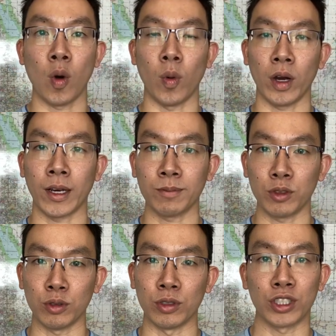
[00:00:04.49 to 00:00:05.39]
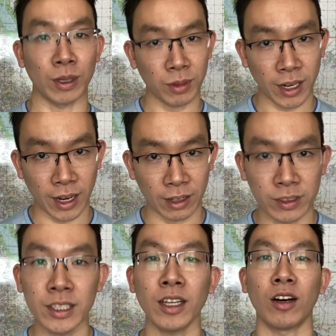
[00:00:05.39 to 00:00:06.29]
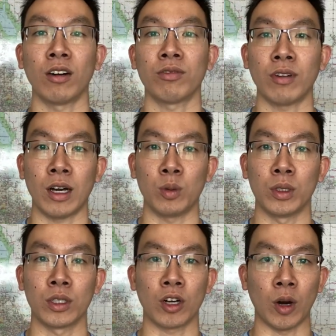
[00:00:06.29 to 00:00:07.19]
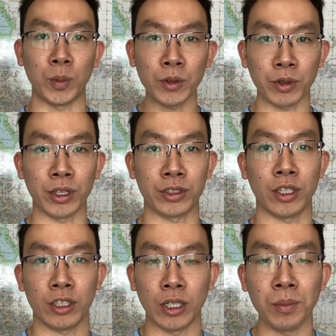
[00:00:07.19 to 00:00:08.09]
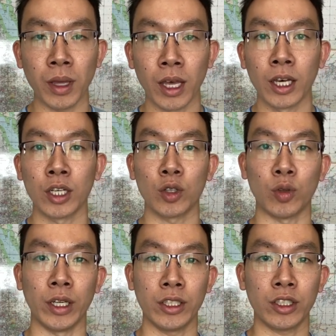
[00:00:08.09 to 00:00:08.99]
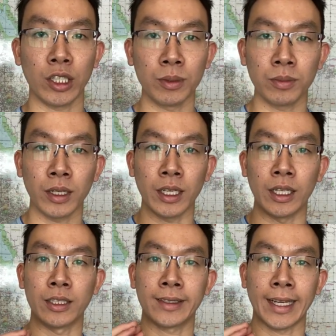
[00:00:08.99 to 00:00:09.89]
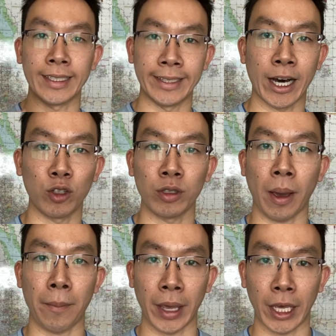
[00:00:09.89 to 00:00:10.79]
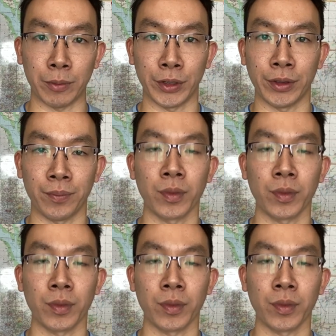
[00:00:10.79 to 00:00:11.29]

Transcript: Welcome to Chapter 11 of our common real estate term. Today's term is down payment.